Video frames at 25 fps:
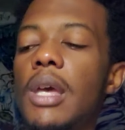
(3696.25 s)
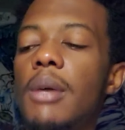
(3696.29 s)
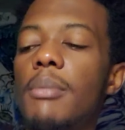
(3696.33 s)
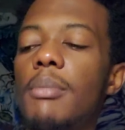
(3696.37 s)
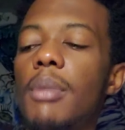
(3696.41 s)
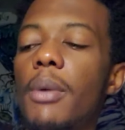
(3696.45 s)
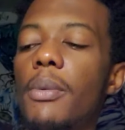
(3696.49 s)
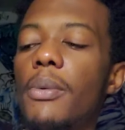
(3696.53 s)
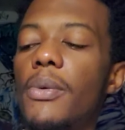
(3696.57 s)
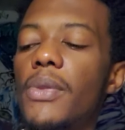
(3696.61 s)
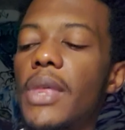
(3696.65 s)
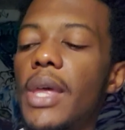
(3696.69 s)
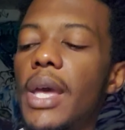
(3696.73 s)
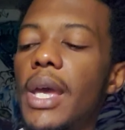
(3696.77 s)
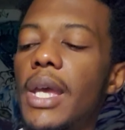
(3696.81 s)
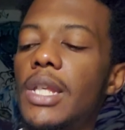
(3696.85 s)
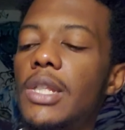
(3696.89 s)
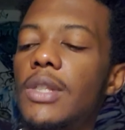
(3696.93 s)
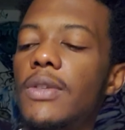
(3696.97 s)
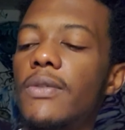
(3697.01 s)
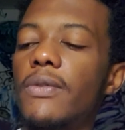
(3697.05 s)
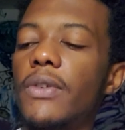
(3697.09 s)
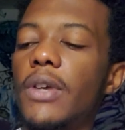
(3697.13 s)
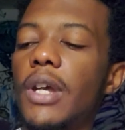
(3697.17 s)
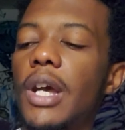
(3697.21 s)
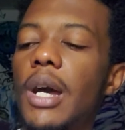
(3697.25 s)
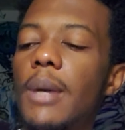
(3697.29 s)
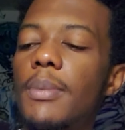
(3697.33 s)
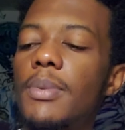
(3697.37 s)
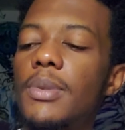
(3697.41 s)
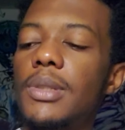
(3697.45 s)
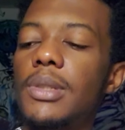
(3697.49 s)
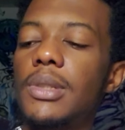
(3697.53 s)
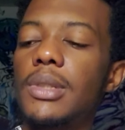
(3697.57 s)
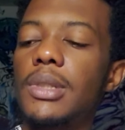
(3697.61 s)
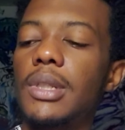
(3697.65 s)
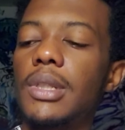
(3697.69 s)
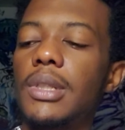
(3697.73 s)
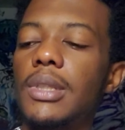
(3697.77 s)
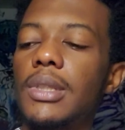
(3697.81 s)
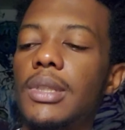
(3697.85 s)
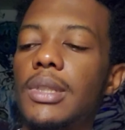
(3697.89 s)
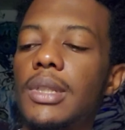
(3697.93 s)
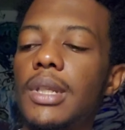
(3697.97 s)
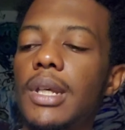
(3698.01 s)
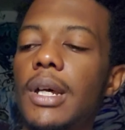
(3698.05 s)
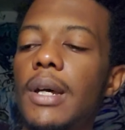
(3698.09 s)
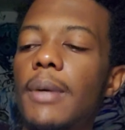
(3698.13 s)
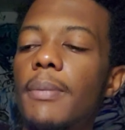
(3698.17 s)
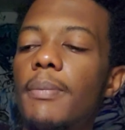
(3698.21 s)
But with the Ace of Cups, it's
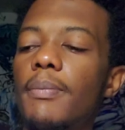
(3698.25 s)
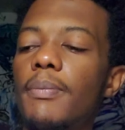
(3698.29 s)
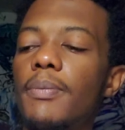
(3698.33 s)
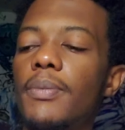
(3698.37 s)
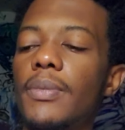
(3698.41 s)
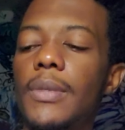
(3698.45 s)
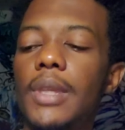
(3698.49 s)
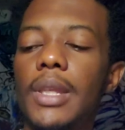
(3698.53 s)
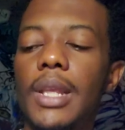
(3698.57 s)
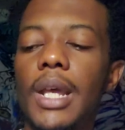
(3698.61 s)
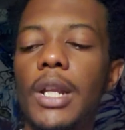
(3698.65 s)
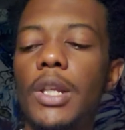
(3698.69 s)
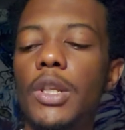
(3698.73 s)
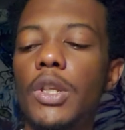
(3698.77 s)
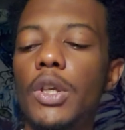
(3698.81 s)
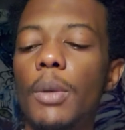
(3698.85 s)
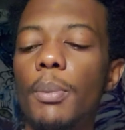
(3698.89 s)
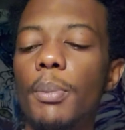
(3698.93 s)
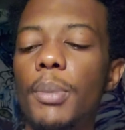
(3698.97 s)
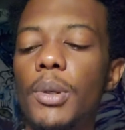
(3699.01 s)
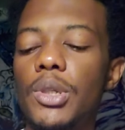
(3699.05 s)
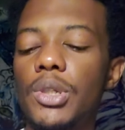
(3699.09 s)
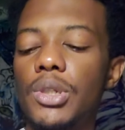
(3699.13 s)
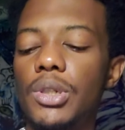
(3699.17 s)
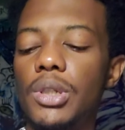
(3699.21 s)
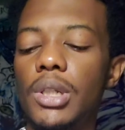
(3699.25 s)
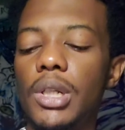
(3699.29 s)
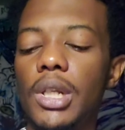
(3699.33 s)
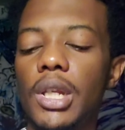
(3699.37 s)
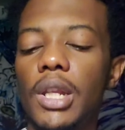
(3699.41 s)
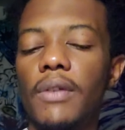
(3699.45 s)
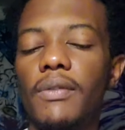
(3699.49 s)
a new opportunity.